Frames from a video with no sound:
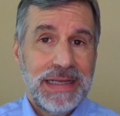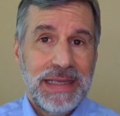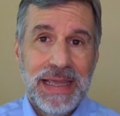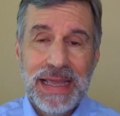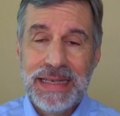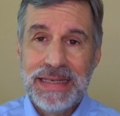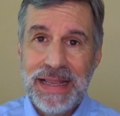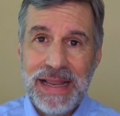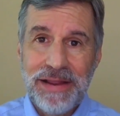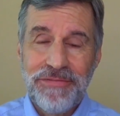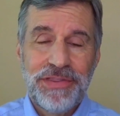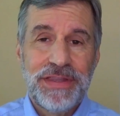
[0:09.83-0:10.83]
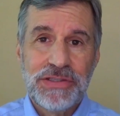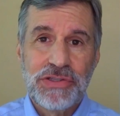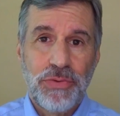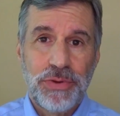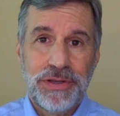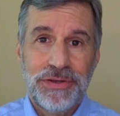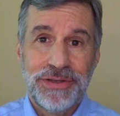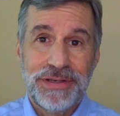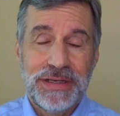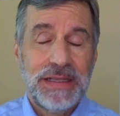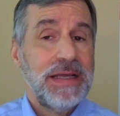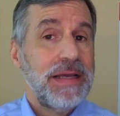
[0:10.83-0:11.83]
And everything's going good.
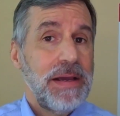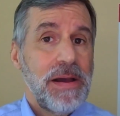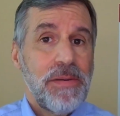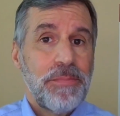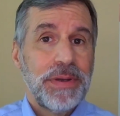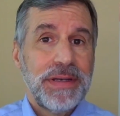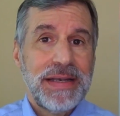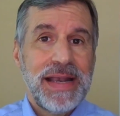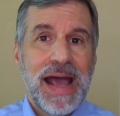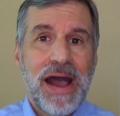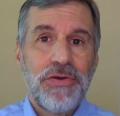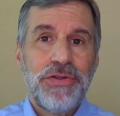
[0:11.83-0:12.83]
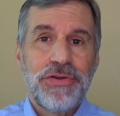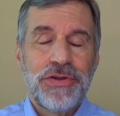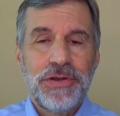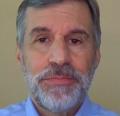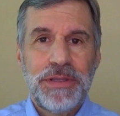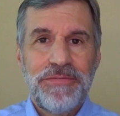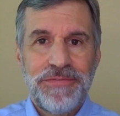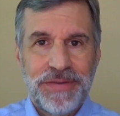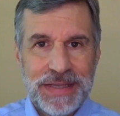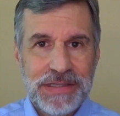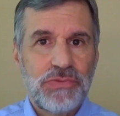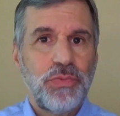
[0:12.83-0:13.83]
But now you're going to be
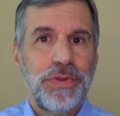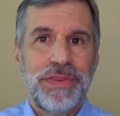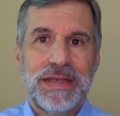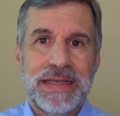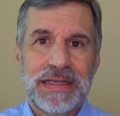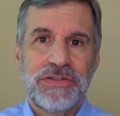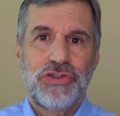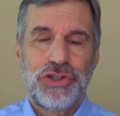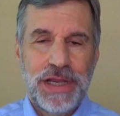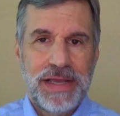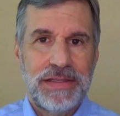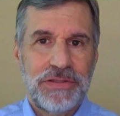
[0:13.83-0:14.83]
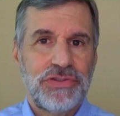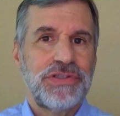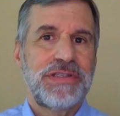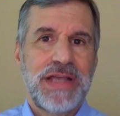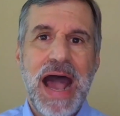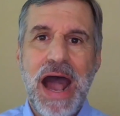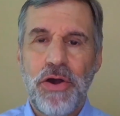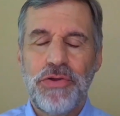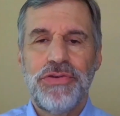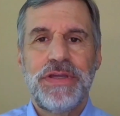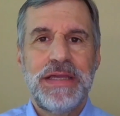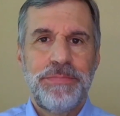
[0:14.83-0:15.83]
faced with the next challenge, is how
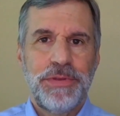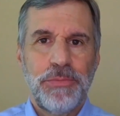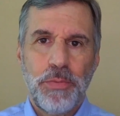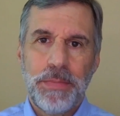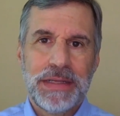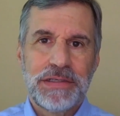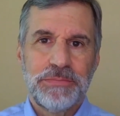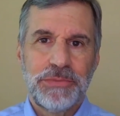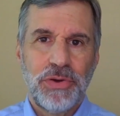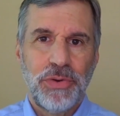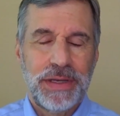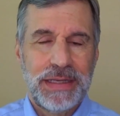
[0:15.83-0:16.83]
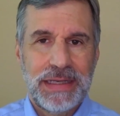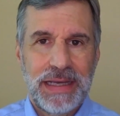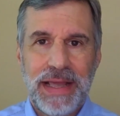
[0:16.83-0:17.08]
you keep the momentum going.